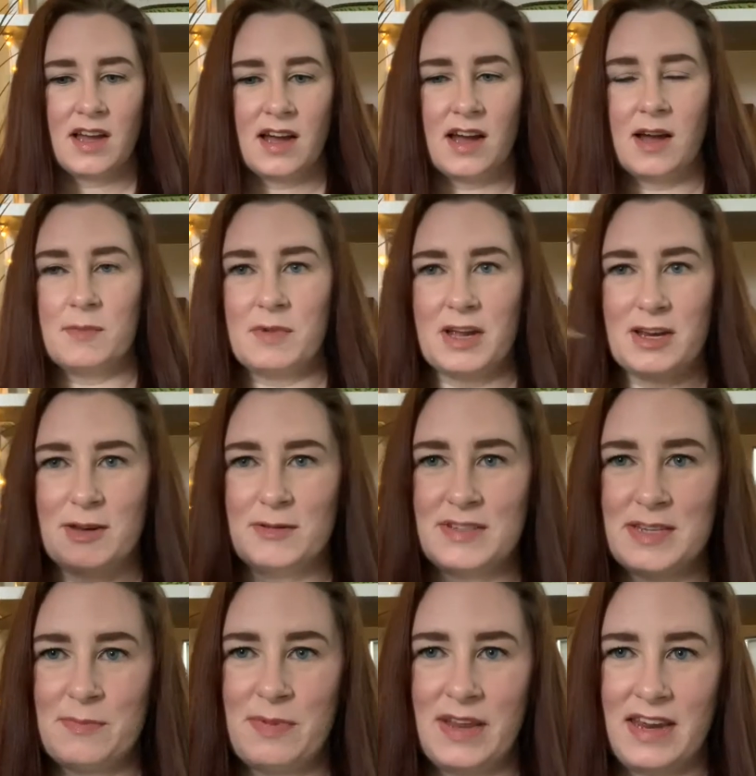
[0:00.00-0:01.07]
And you
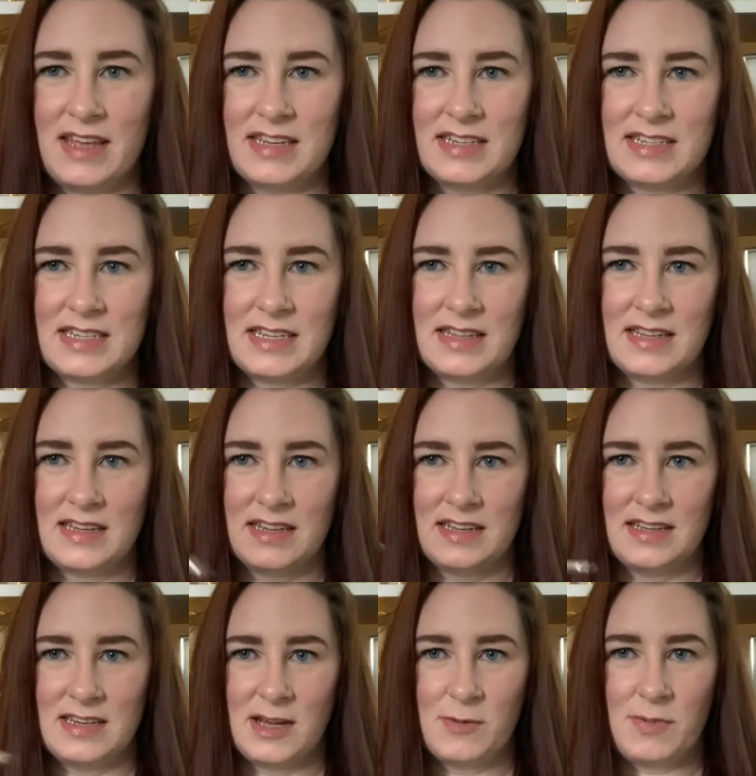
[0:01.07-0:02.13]
dip it into the
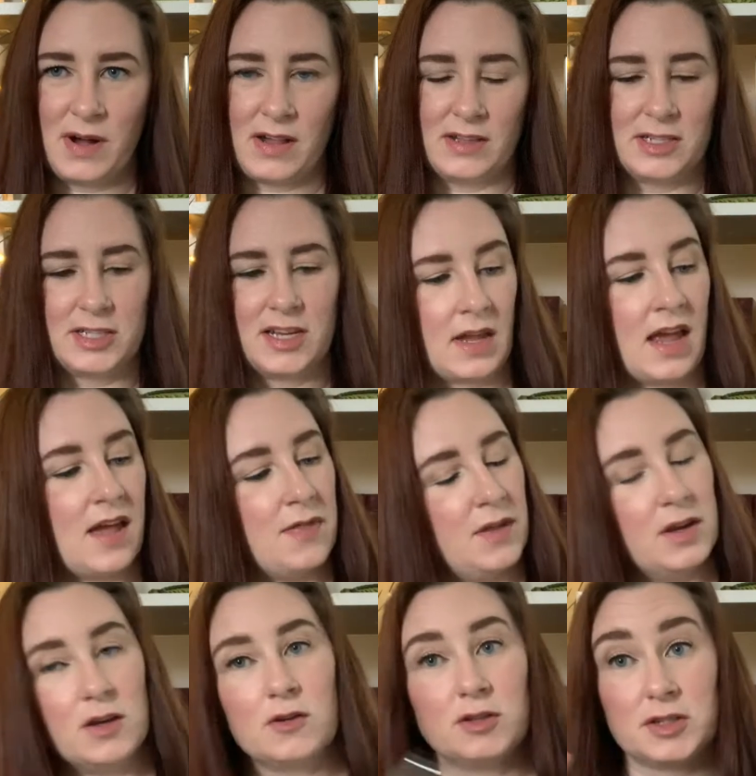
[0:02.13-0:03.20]
nail polish, and
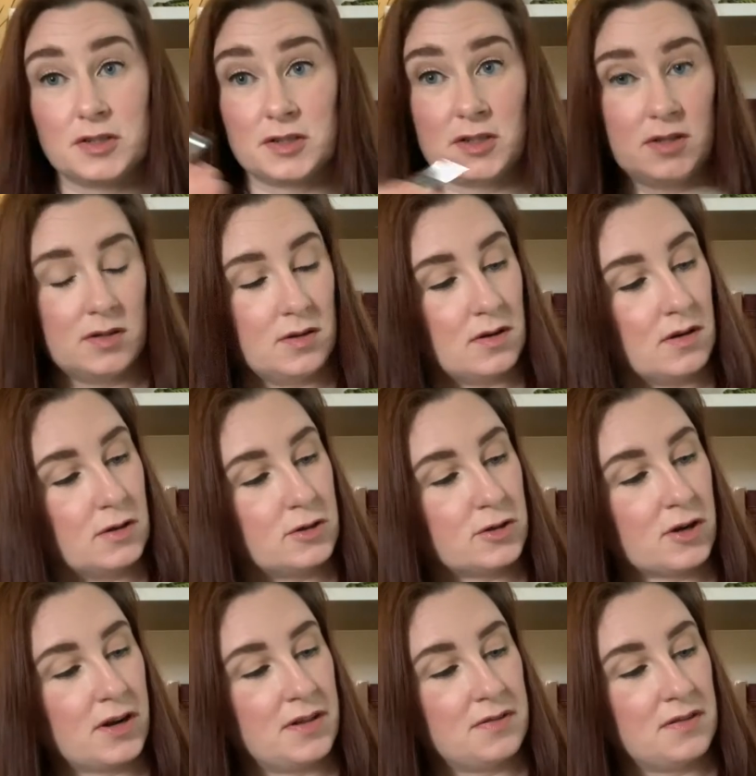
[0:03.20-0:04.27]
then you just
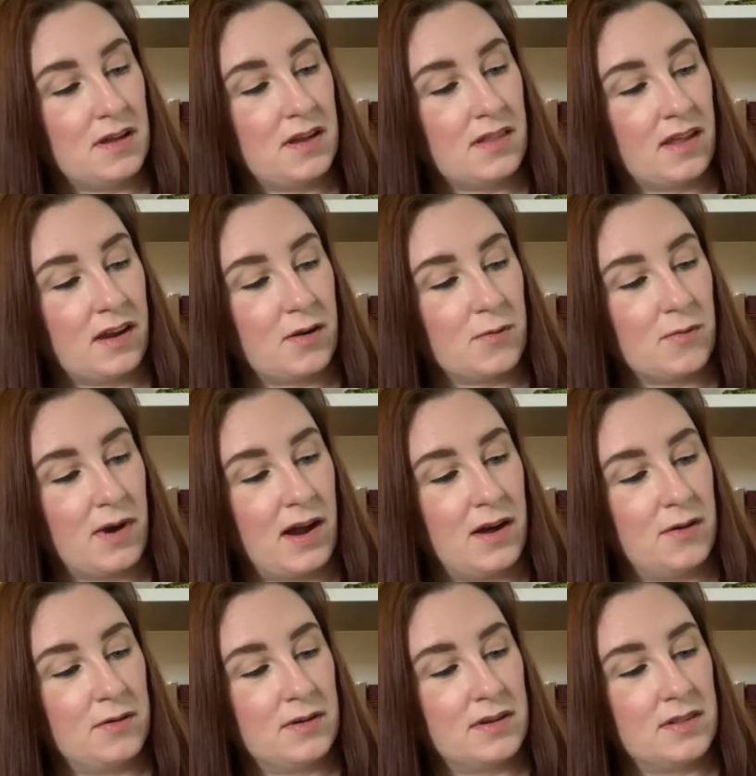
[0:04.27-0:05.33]
trace it like
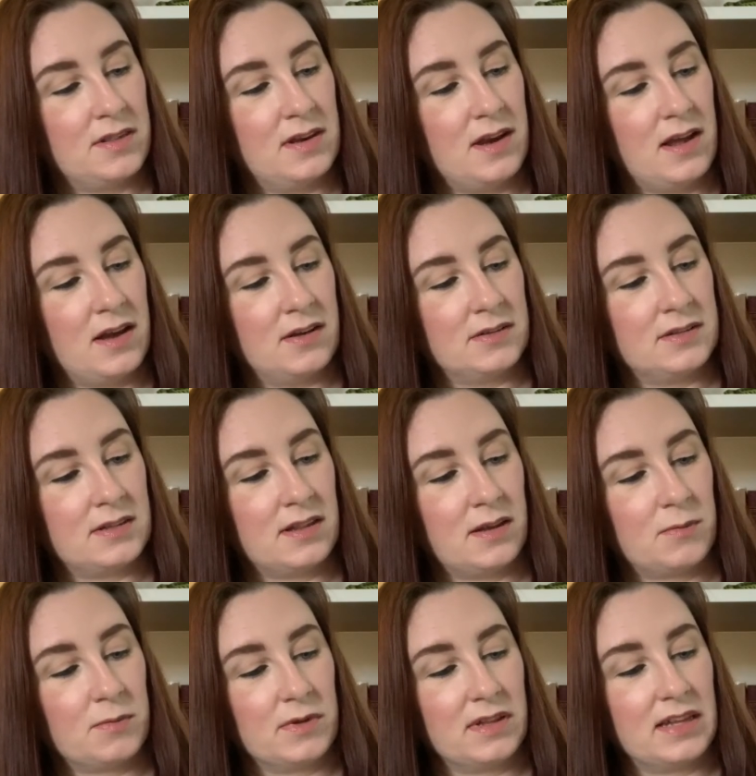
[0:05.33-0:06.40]
around the nail to like
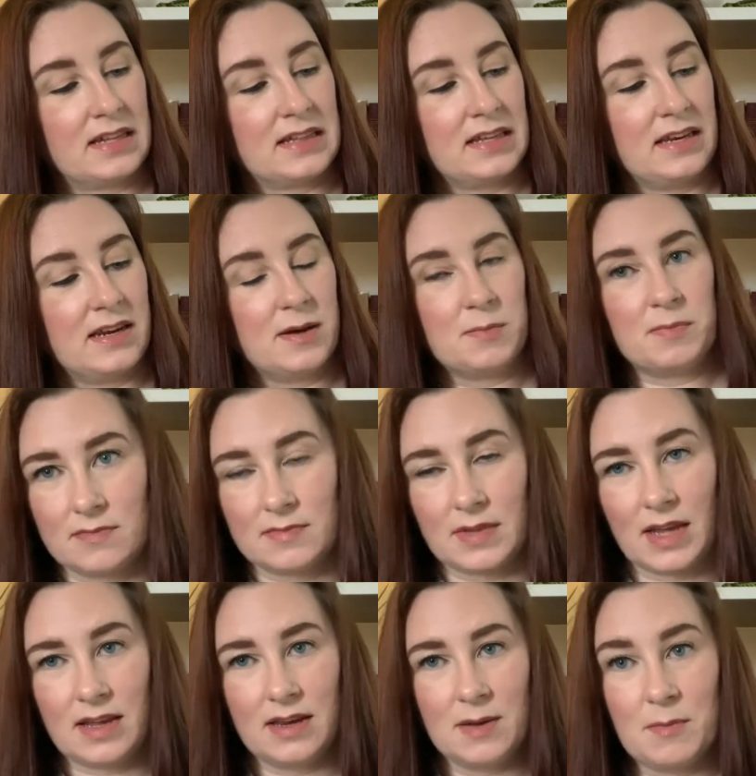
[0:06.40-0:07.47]
really clean up
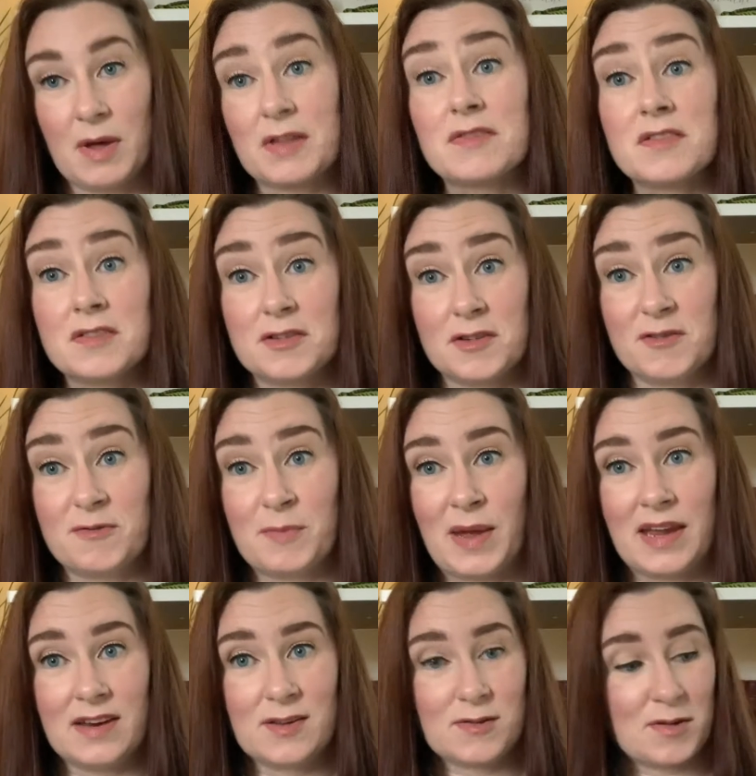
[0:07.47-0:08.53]
any messes you've
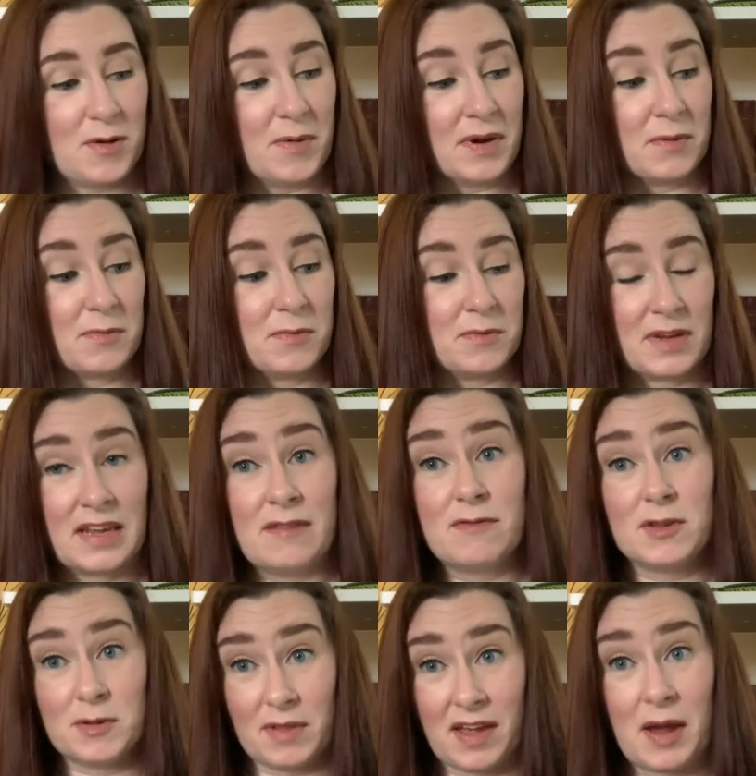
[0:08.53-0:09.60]
made. So it gives
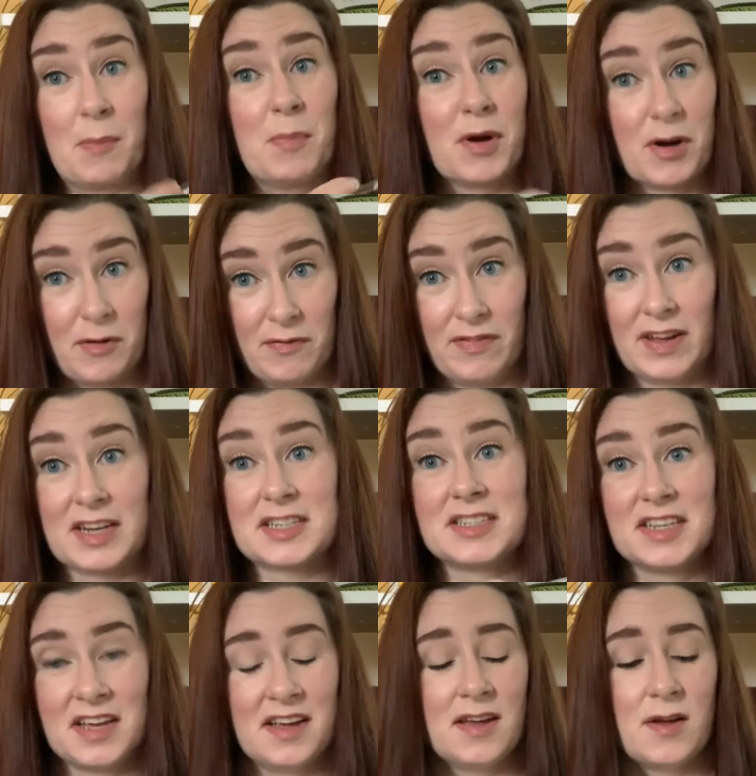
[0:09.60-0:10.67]
you like a perfect
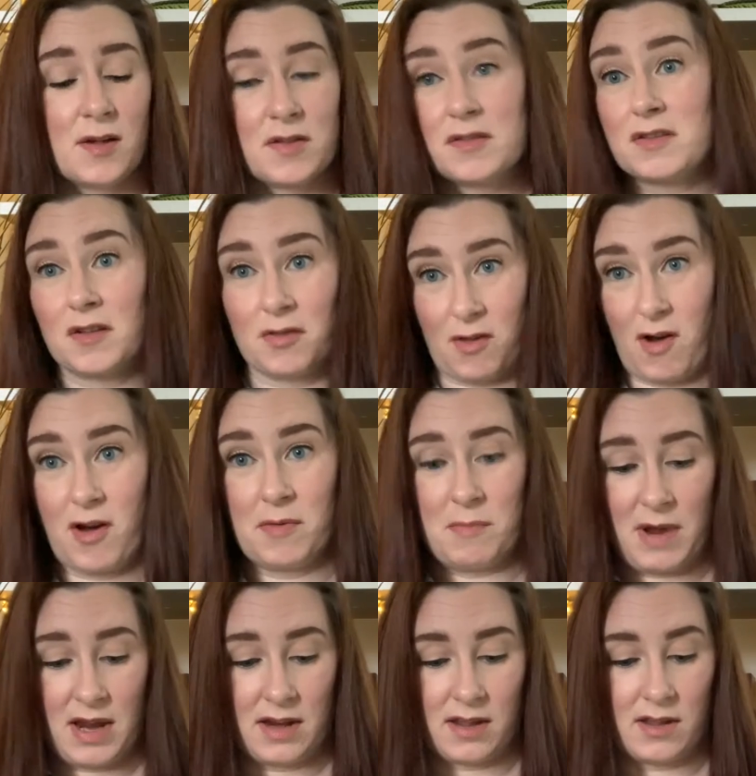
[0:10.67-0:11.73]
salon
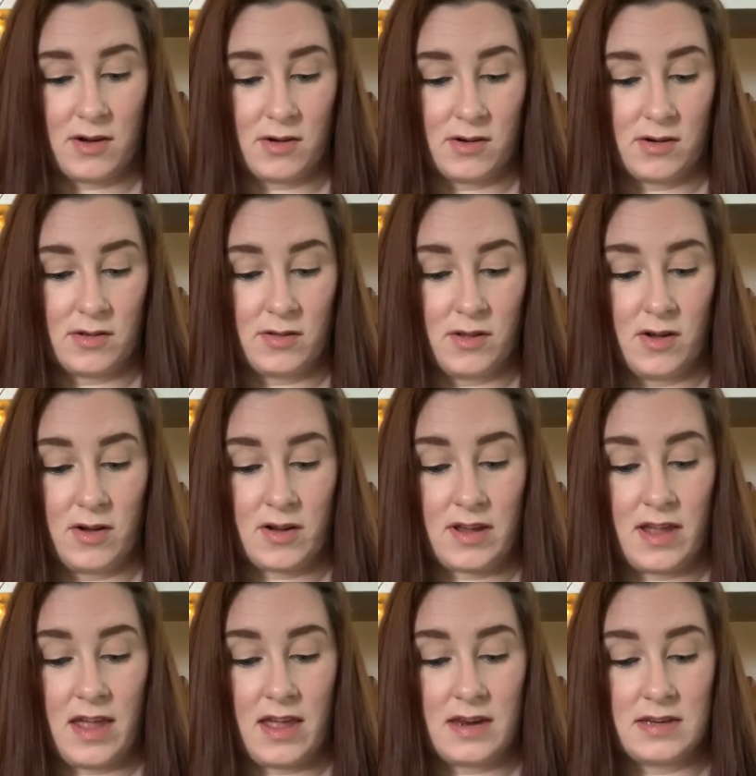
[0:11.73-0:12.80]
manicure look.
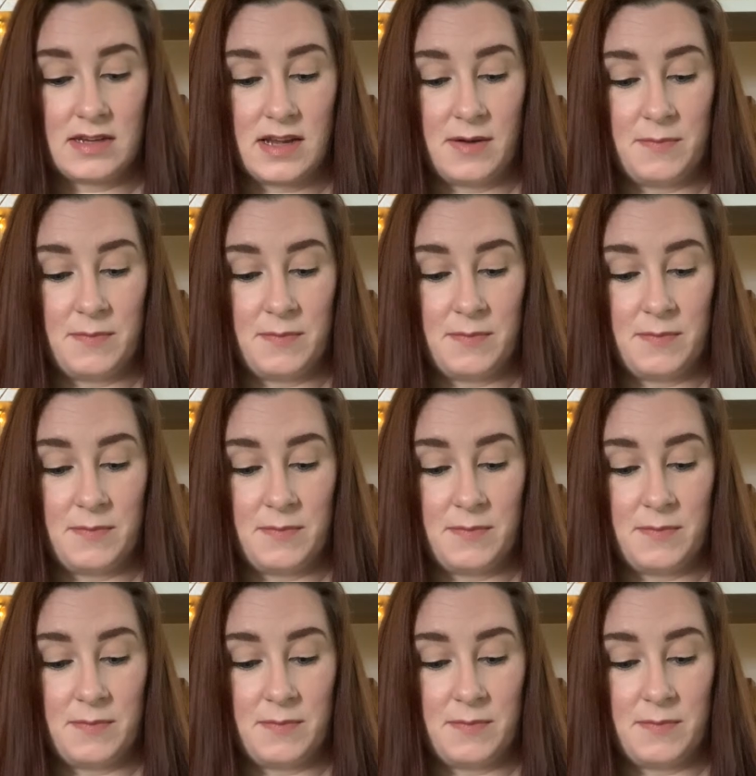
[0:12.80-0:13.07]
And